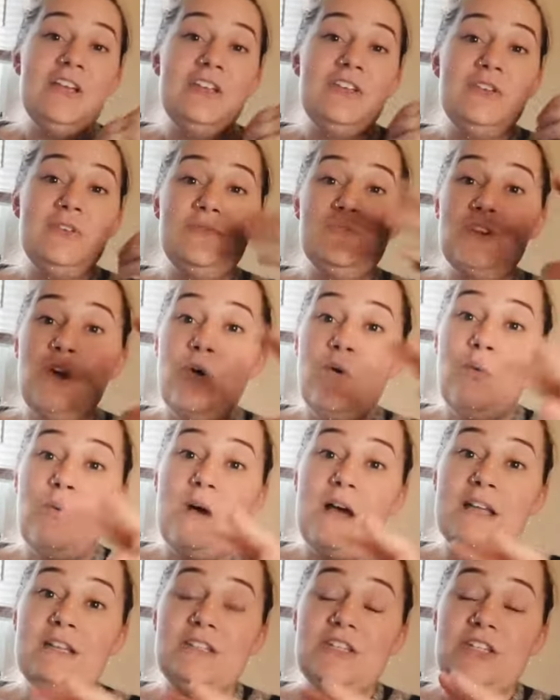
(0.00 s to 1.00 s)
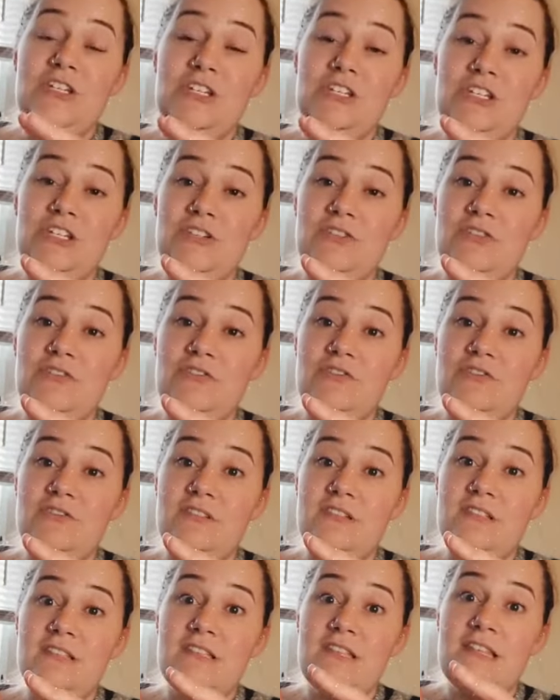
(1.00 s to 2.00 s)
You don't want to
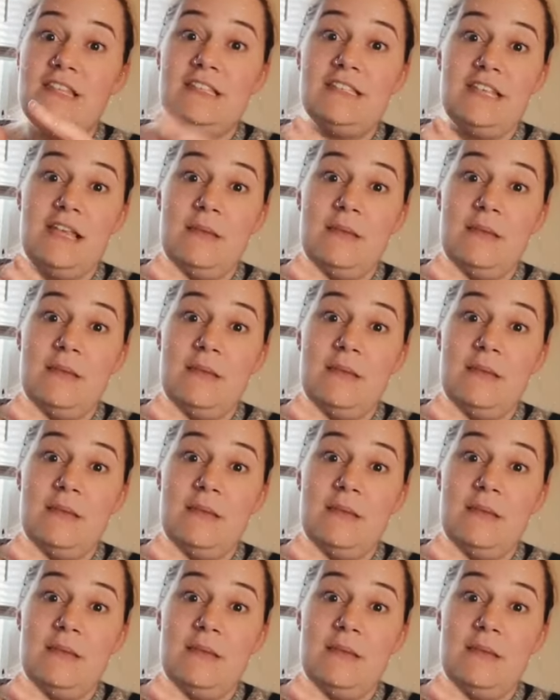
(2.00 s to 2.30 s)
use the same